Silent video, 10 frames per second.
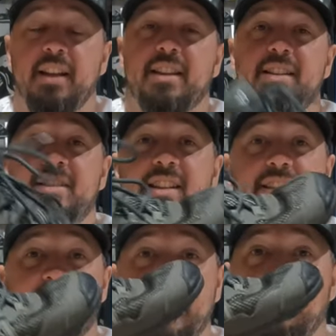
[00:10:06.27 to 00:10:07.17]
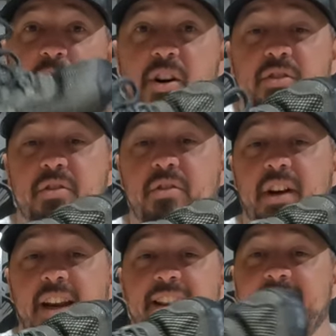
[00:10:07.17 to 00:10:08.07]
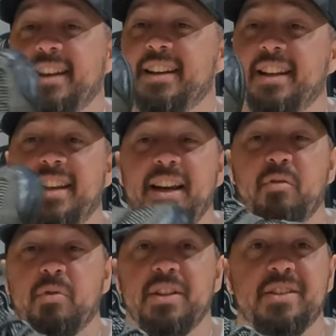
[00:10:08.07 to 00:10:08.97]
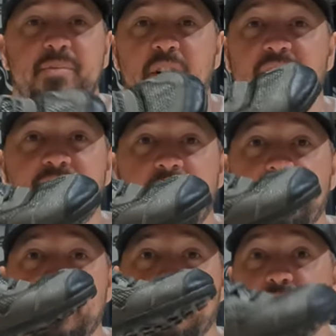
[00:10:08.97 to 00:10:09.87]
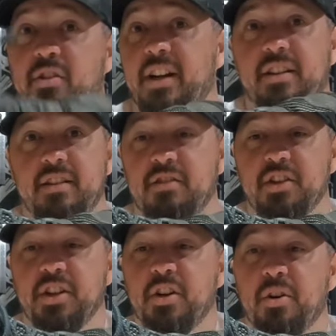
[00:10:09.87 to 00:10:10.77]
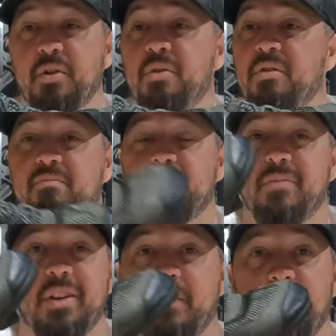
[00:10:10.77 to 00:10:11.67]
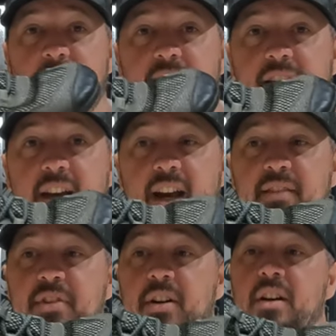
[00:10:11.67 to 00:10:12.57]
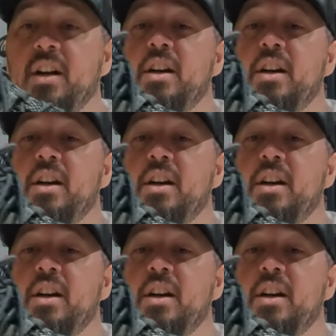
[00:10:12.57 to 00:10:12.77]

These things I can walk through and at the end of the day, rinse them off and they're great, good to go immediately after.